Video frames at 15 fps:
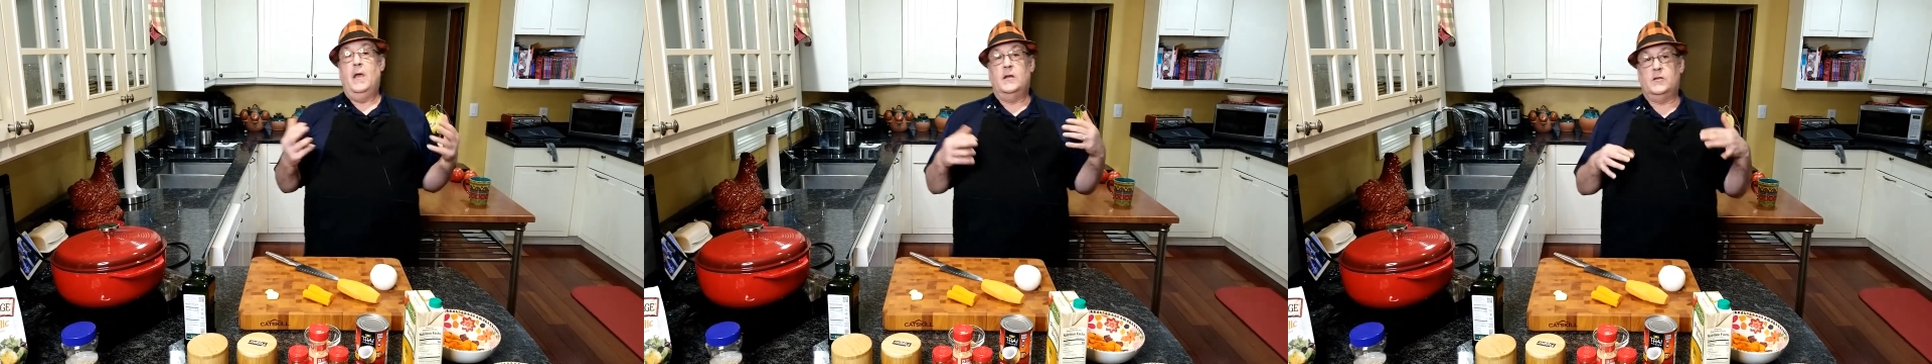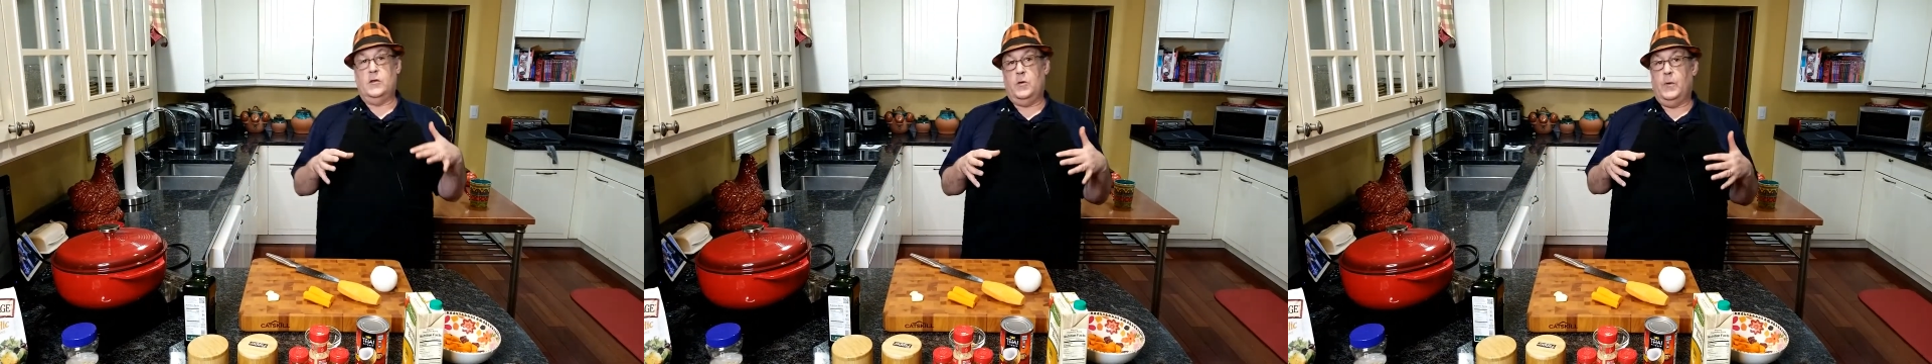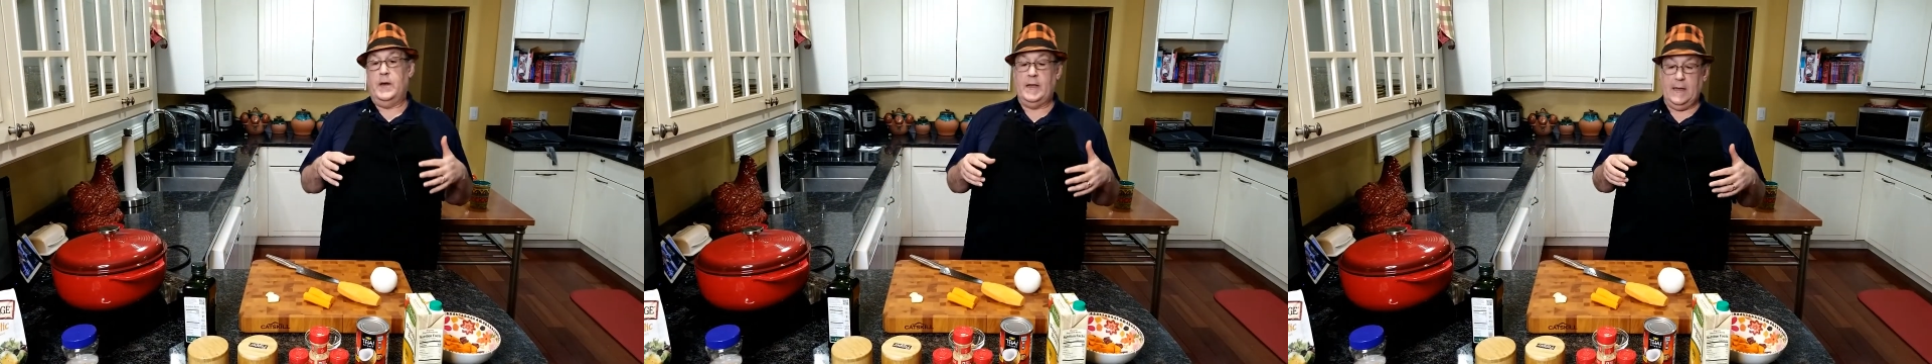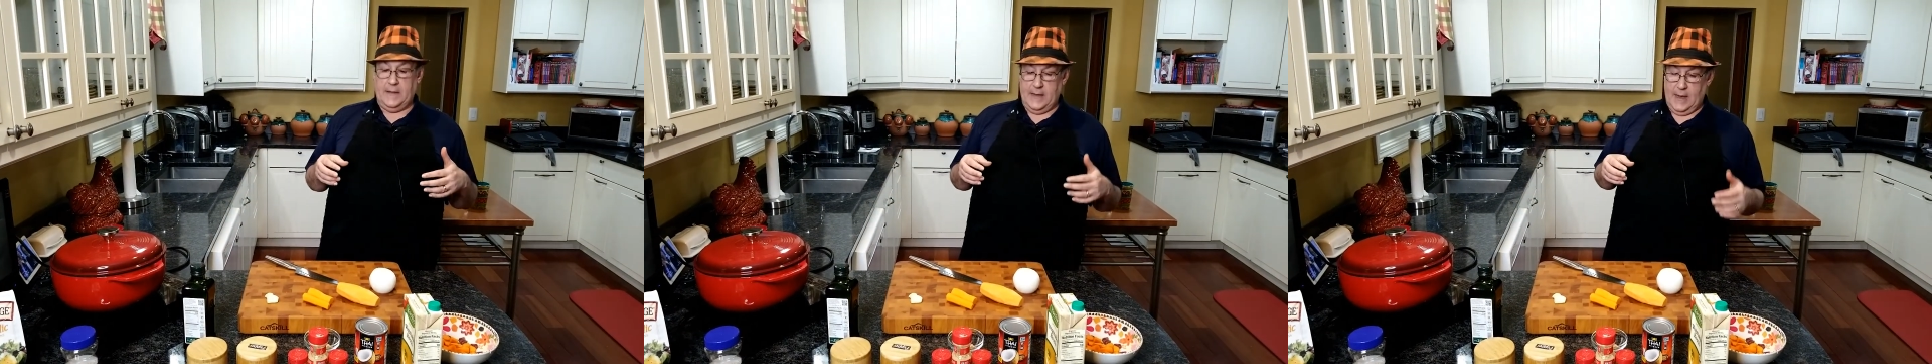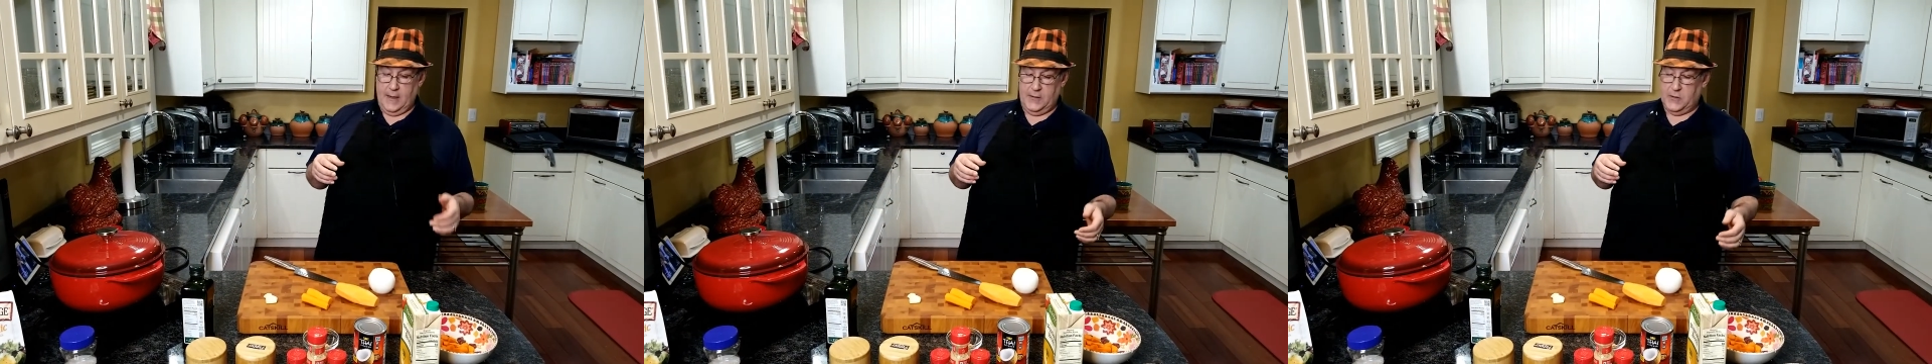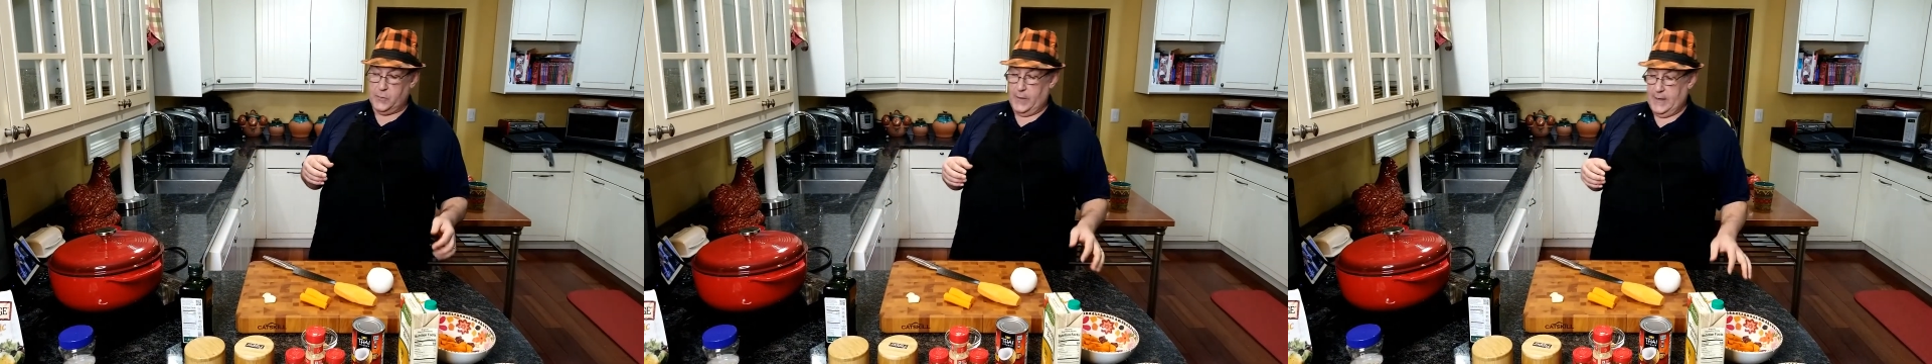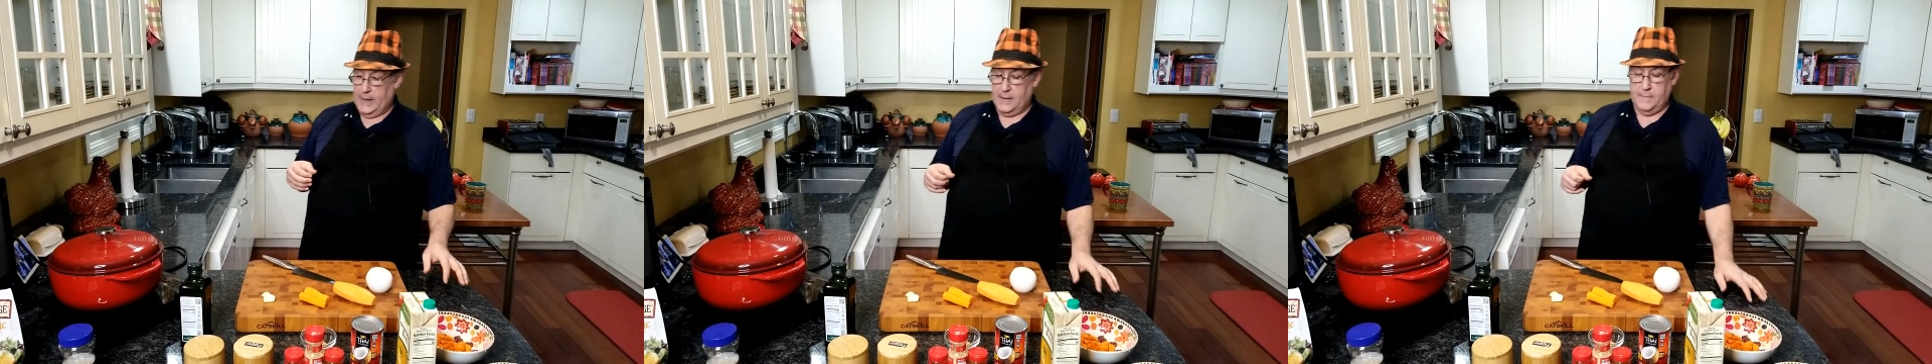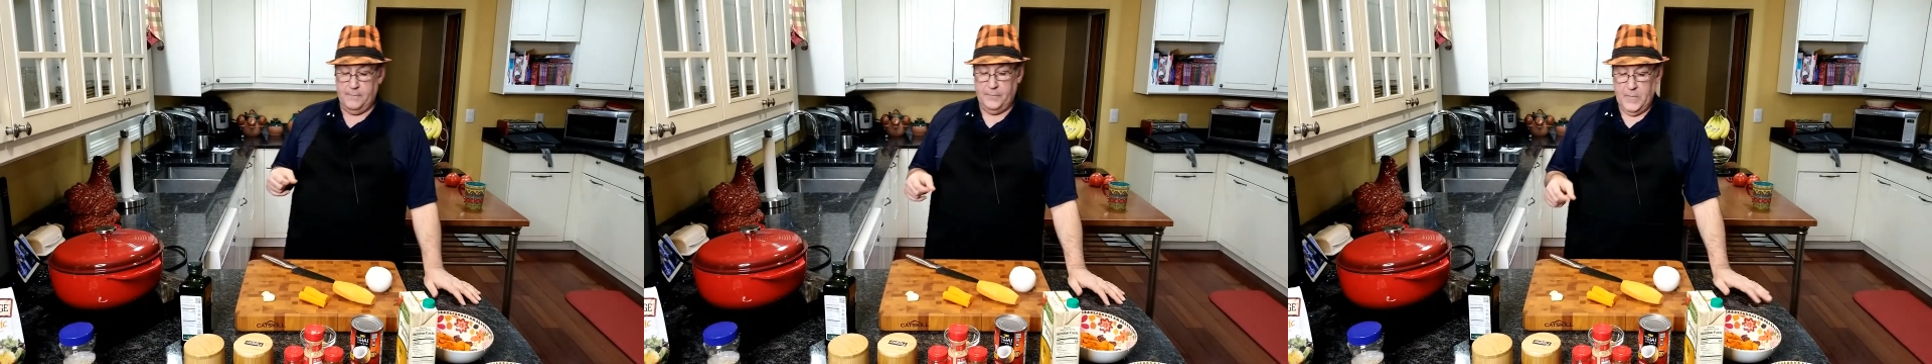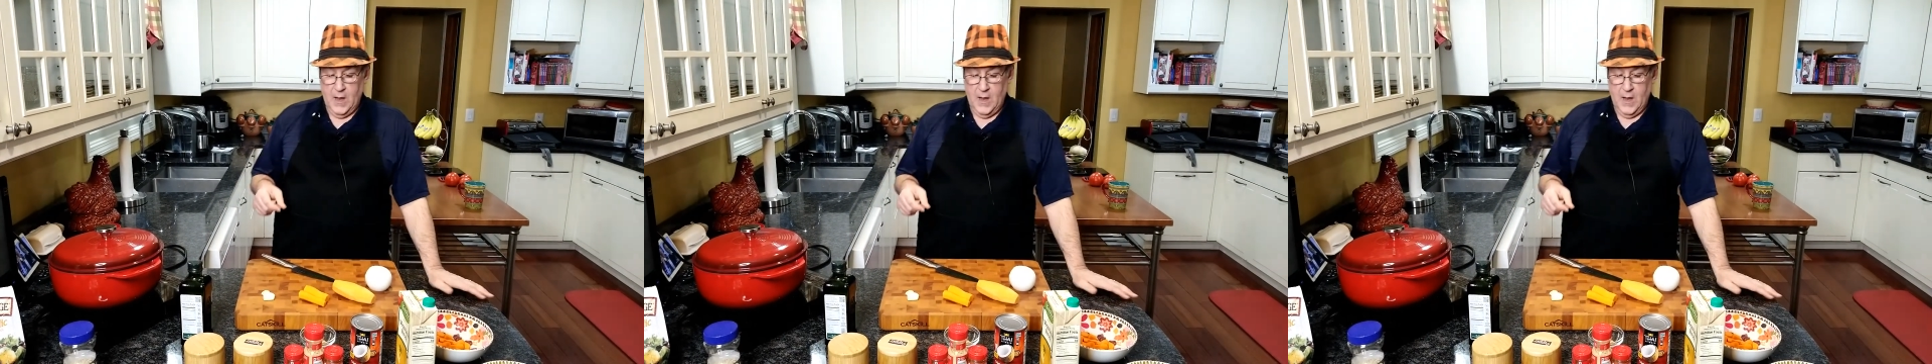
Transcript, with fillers: so you want to get the unsweetened.